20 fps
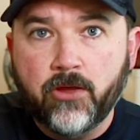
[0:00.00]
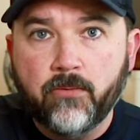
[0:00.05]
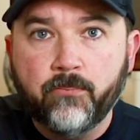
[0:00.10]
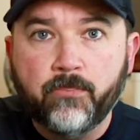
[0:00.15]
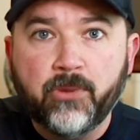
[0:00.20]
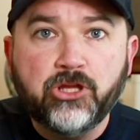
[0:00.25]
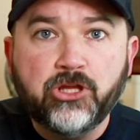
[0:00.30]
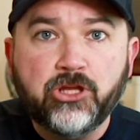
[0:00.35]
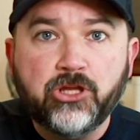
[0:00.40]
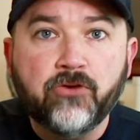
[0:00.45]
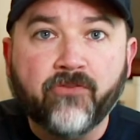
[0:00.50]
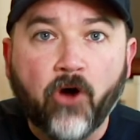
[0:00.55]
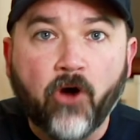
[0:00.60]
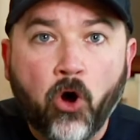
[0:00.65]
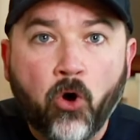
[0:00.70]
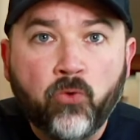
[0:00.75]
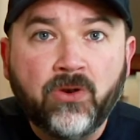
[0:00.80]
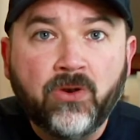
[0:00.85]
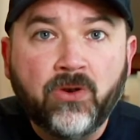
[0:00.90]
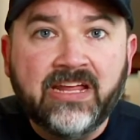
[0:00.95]
But you've
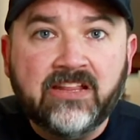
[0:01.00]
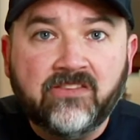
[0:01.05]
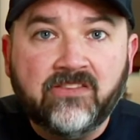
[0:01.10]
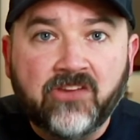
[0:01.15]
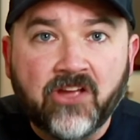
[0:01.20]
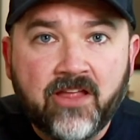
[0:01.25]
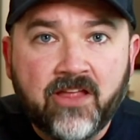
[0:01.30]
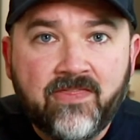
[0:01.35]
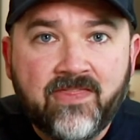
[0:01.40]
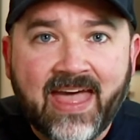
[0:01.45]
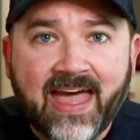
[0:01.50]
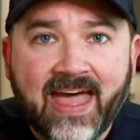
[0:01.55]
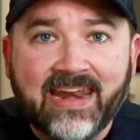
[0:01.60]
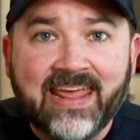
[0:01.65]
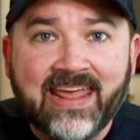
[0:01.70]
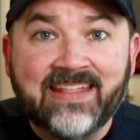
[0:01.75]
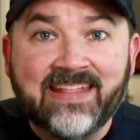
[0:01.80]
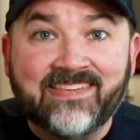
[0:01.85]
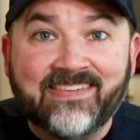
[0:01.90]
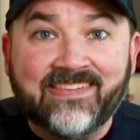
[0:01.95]
only done that
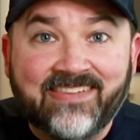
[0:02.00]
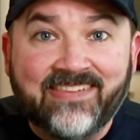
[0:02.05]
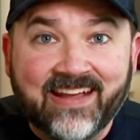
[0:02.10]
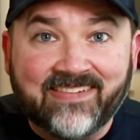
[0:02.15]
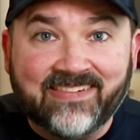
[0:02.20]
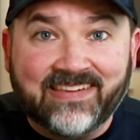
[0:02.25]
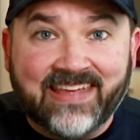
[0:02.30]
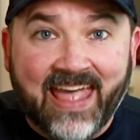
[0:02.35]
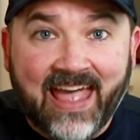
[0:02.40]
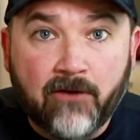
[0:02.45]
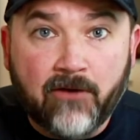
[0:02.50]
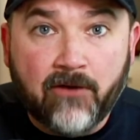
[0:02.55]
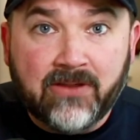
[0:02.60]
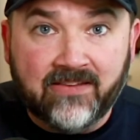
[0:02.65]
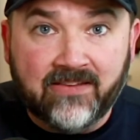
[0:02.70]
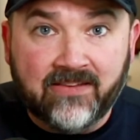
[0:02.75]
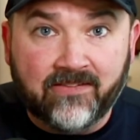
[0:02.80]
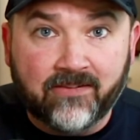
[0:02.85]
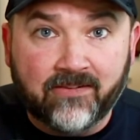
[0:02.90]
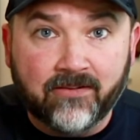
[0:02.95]
in 6
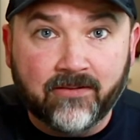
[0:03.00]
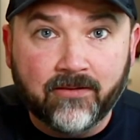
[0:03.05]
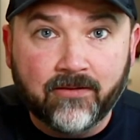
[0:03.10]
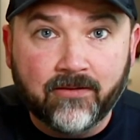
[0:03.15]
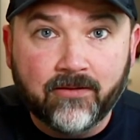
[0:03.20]
counties.